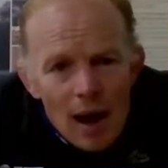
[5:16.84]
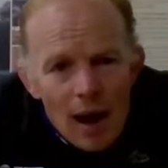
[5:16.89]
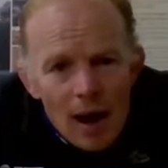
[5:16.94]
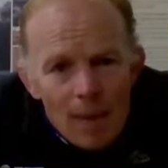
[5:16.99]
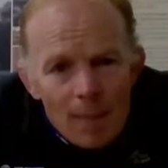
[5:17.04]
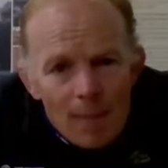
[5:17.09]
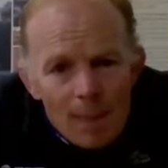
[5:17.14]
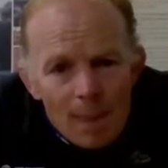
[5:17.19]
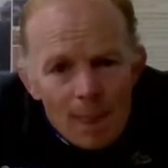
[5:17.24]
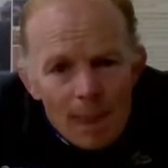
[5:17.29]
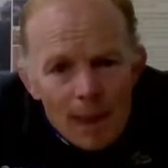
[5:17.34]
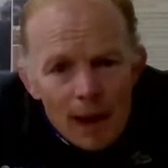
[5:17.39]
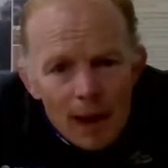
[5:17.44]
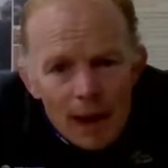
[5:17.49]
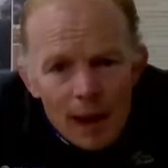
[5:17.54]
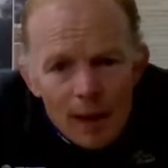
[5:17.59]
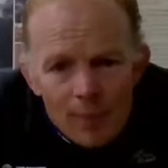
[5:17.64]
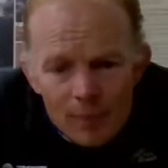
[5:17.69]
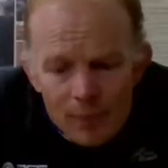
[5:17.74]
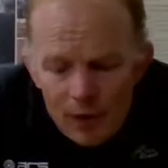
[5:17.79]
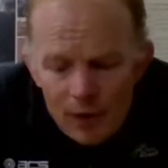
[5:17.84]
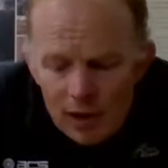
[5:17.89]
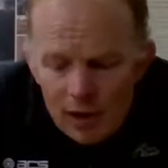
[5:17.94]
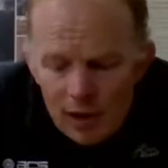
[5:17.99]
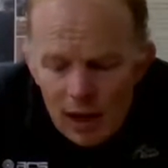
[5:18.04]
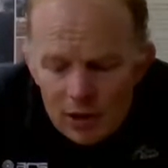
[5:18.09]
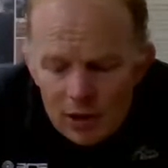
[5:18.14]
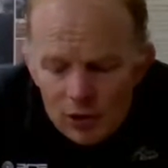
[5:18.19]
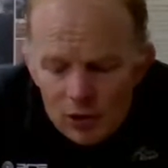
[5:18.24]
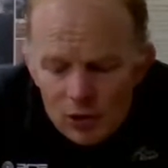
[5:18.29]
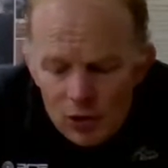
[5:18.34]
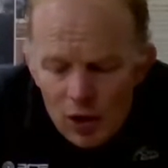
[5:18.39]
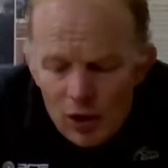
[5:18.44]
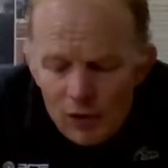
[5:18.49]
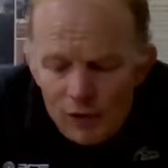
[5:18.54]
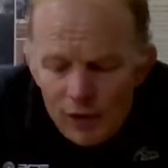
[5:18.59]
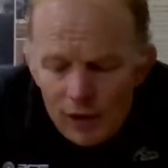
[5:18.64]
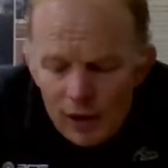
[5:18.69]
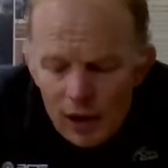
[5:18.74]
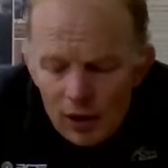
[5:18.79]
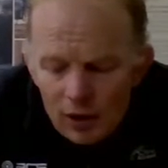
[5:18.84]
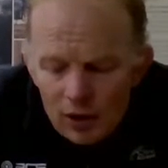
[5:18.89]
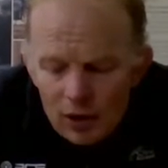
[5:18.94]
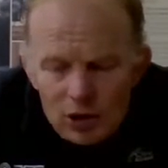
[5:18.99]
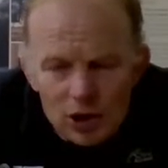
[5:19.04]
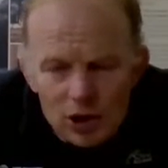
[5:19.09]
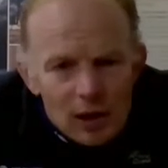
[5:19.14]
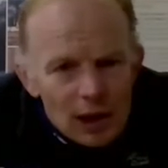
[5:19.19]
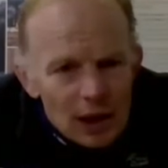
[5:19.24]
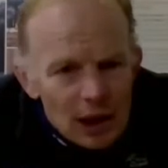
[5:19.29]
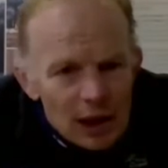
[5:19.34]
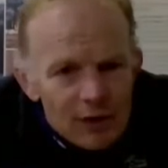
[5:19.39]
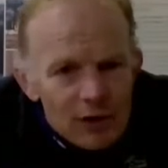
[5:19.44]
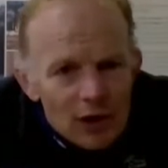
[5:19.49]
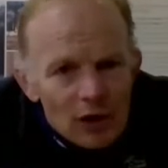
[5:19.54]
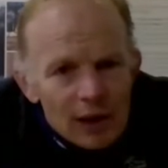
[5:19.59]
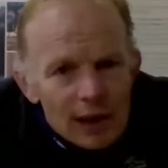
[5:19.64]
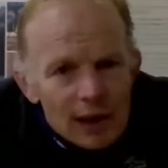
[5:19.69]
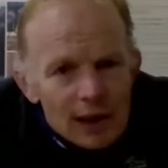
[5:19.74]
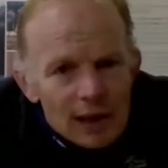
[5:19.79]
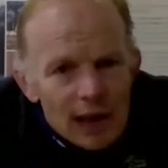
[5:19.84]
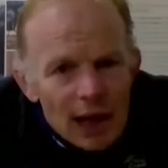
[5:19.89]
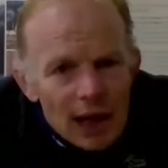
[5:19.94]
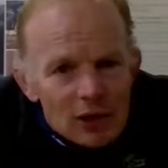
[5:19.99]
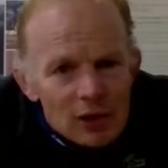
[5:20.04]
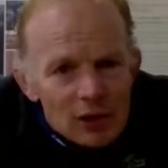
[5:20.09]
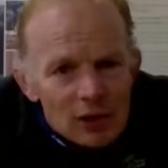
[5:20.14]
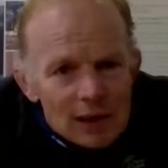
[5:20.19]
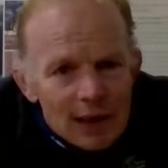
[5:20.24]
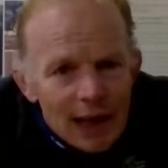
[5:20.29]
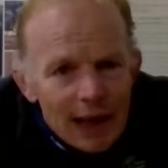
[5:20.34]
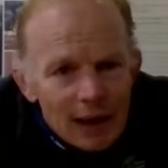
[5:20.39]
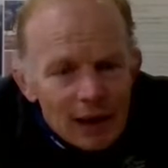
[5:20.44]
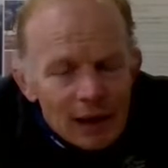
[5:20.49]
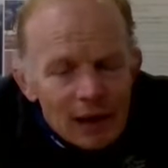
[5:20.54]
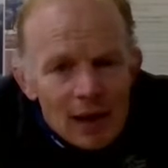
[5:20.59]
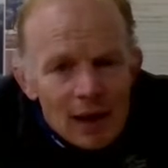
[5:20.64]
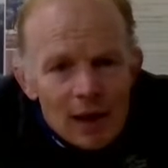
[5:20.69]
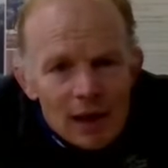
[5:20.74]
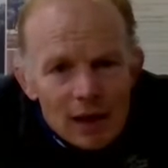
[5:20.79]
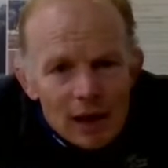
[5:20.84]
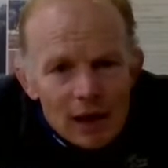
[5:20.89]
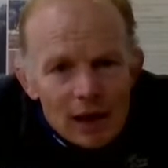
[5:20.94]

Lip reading: international trophy, to show that even on an international scale,